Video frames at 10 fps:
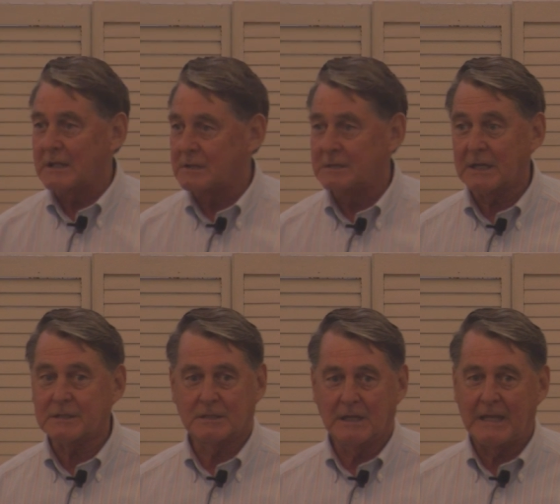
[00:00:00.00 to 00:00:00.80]

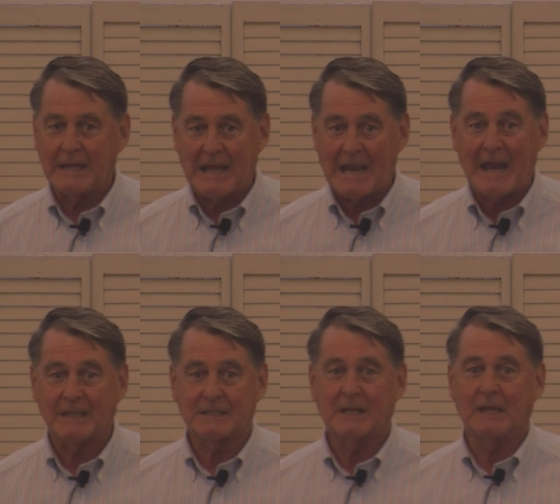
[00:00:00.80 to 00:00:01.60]
Six in the
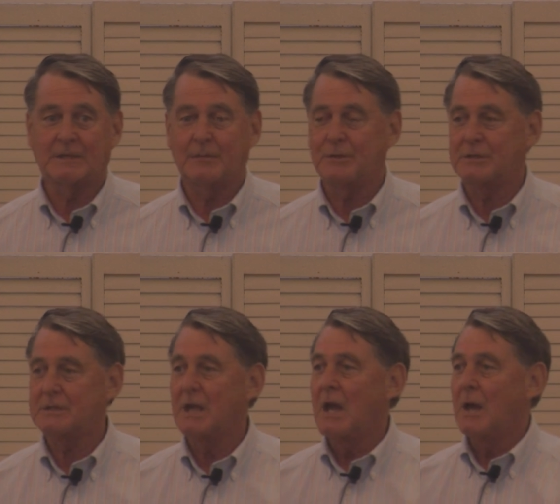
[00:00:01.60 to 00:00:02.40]
United States. I mean,
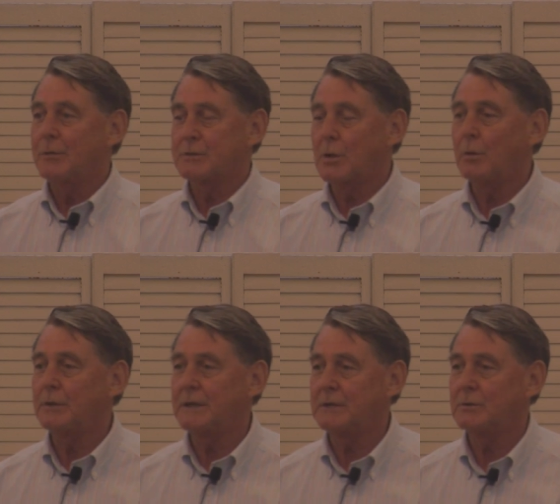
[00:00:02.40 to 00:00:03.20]
just it was
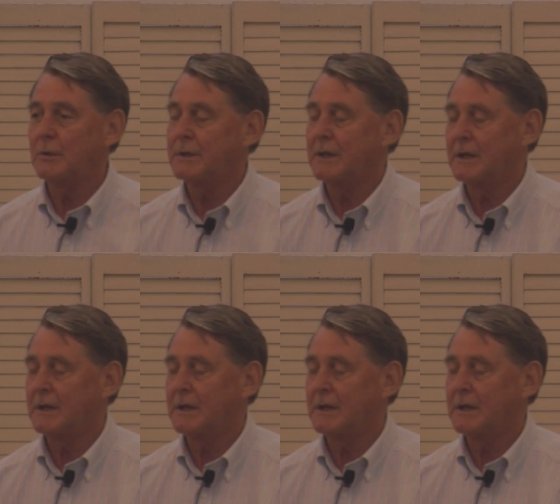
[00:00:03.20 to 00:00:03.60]
totally ignored.